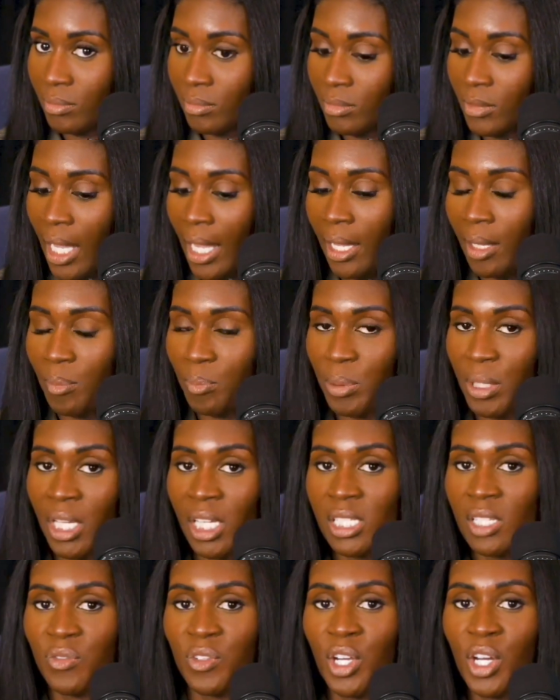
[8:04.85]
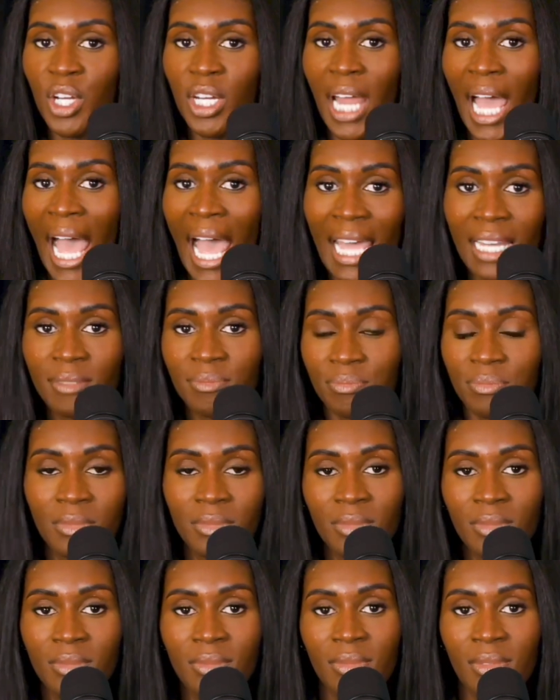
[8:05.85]
Like because if you're not,
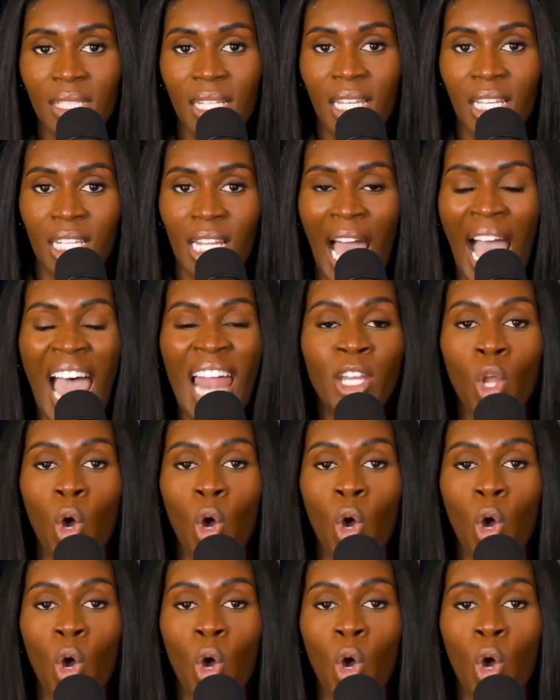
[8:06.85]
I